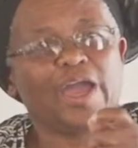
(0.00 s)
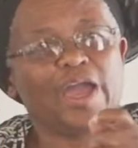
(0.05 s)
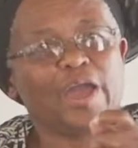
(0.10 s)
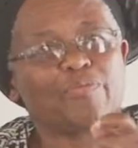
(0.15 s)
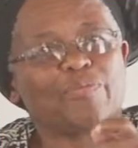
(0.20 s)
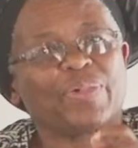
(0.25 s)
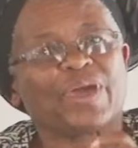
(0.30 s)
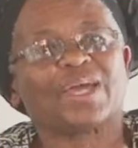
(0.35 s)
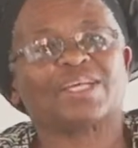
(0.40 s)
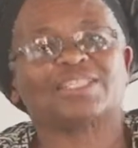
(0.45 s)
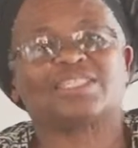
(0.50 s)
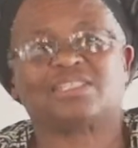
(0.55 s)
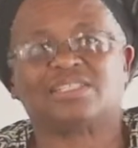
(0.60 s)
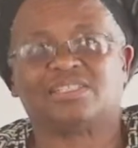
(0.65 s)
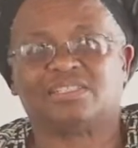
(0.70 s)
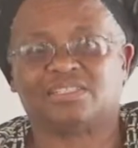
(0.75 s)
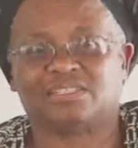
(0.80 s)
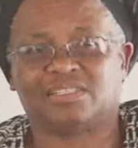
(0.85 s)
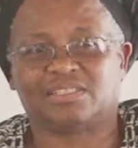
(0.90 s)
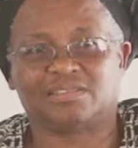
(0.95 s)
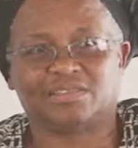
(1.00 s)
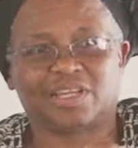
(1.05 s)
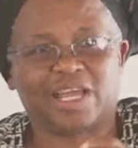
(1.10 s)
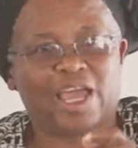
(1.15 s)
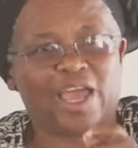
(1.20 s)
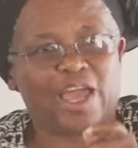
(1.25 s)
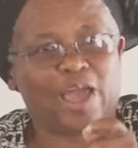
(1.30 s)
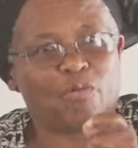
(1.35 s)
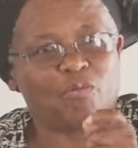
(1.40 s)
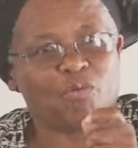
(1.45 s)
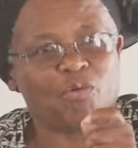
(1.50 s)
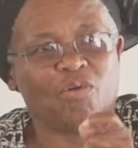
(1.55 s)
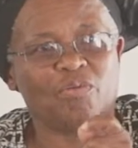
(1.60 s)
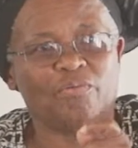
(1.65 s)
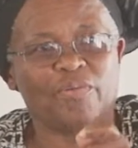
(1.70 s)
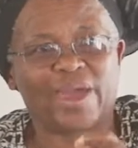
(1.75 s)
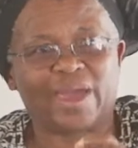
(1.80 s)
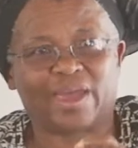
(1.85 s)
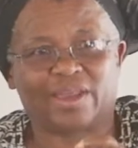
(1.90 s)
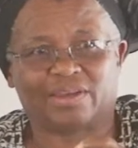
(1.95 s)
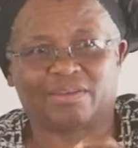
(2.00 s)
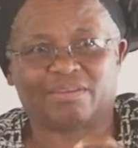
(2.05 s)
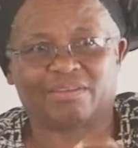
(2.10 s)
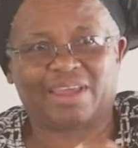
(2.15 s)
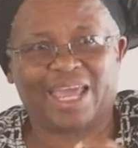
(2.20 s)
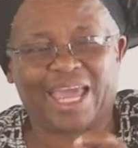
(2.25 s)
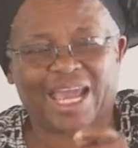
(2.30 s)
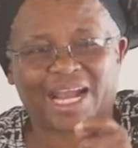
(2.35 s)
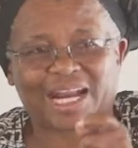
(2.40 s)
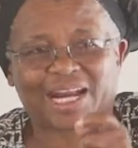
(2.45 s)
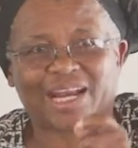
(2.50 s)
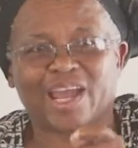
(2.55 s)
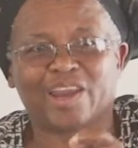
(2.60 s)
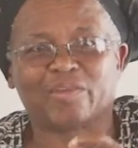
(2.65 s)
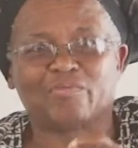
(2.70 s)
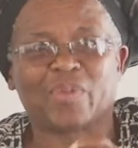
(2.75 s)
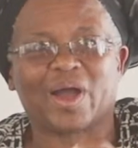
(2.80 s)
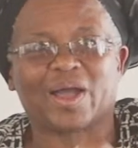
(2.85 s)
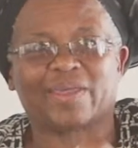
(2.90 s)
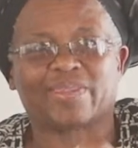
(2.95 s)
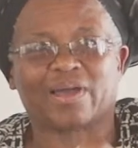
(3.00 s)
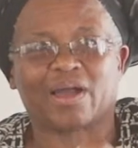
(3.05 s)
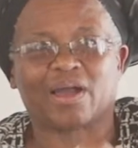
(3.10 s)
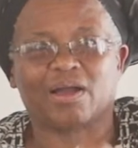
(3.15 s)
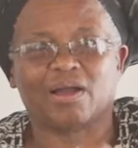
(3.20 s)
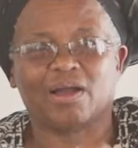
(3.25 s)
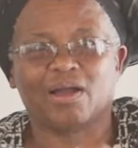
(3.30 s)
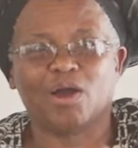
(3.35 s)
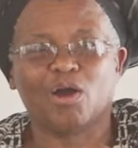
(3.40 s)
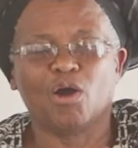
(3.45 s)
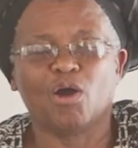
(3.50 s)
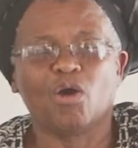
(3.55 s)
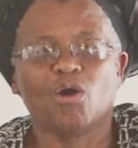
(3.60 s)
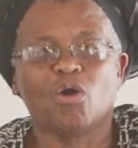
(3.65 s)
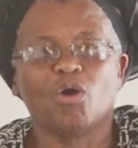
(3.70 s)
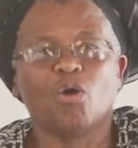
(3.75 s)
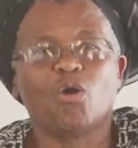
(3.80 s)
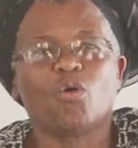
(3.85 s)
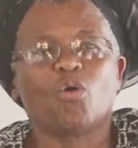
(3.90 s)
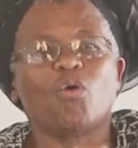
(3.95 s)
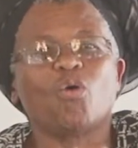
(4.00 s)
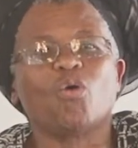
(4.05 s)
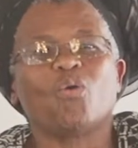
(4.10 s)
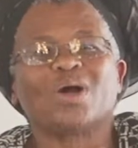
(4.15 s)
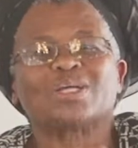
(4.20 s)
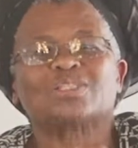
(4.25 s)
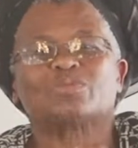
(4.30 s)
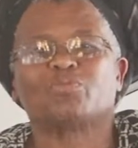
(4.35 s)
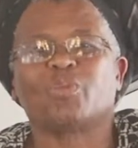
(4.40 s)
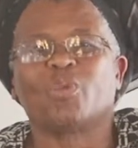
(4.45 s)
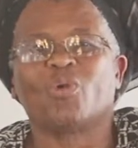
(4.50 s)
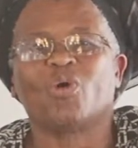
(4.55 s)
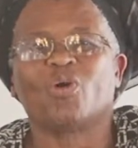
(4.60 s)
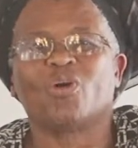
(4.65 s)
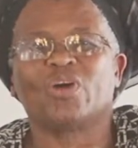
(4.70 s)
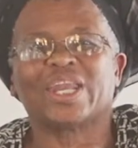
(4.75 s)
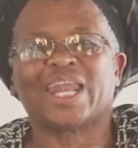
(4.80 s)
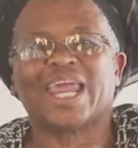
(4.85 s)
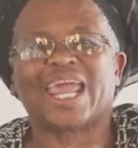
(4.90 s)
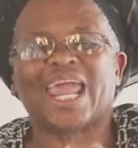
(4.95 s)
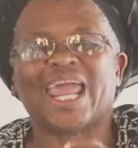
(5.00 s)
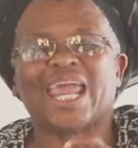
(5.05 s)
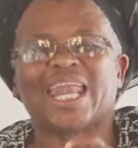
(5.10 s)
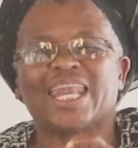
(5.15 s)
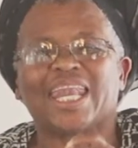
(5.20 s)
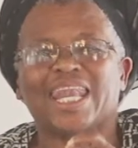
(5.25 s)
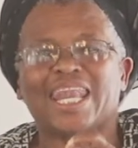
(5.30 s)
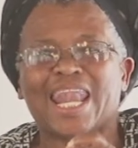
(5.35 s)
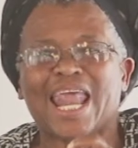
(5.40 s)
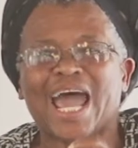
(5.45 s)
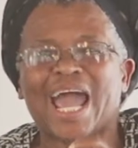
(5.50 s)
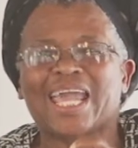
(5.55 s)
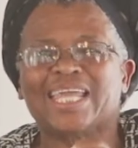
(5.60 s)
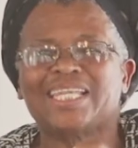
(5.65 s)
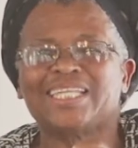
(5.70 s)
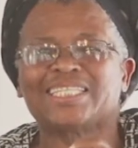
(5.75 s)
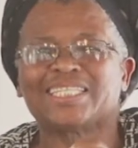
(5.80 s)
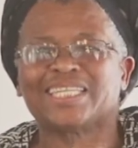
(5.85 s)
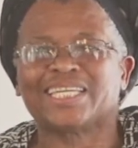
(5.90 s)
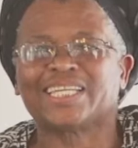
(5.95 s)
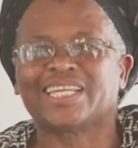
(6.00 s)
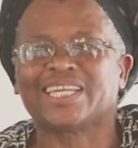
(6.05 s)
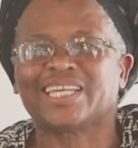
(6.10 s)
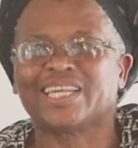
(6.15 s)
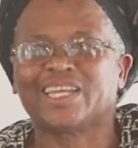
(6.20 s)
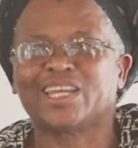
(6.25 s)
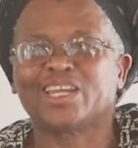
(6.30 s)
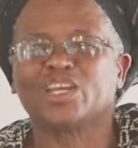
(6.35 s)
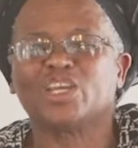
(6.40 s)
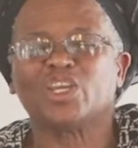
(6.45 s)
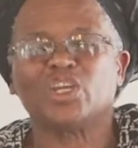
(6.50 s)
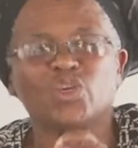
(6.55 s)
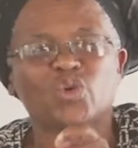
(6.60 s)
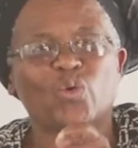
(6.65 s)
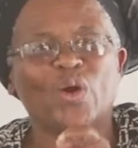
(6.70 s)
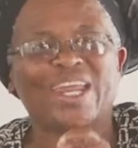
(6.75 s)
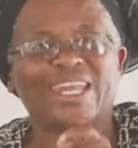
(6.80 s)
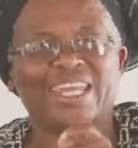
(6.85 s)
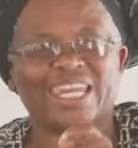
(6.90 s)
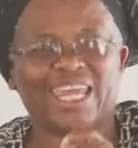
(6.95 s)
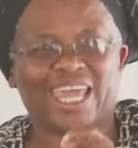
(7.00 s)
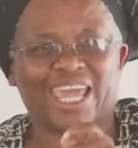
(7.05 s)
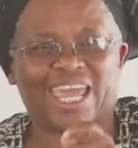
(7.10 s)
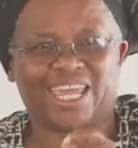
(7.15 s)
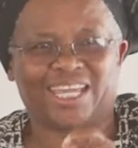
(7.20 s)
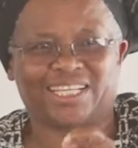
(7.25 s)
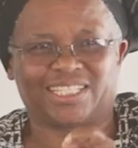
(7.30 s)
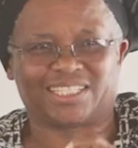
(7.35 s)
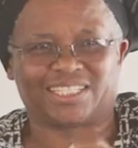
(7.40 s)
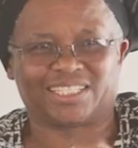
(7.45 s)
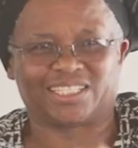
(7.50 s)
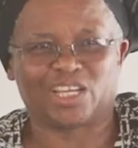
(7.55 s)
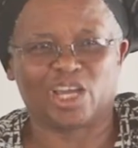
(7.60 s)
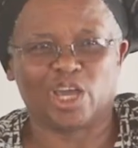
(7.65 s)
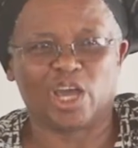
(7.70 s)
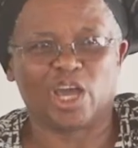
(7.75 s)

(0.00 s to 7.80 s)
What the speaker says: a person, a woman, a grandmother who was born in 1928.